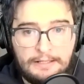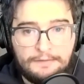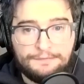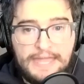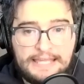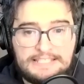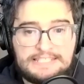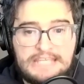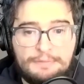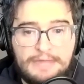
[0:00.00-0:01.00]
they can
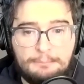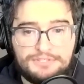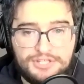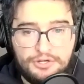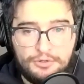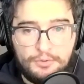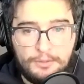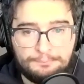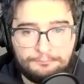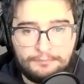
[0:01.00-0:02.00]
send them to
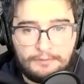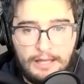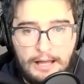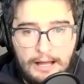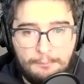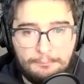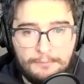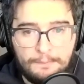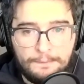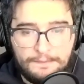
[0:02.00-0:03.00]
um,
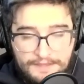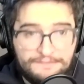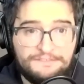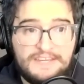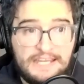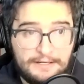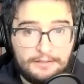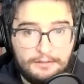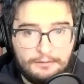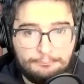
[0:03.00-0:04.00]
the feed,
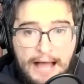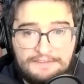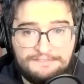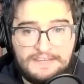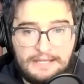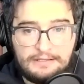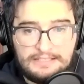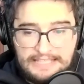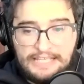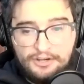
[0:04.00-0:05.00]
my feed, and
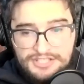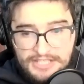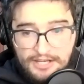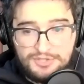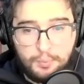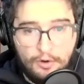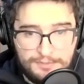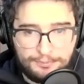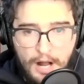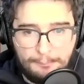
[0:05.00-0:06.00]
say, here's here's Will's
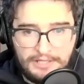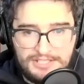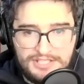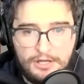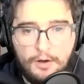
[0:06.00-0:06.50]
properties.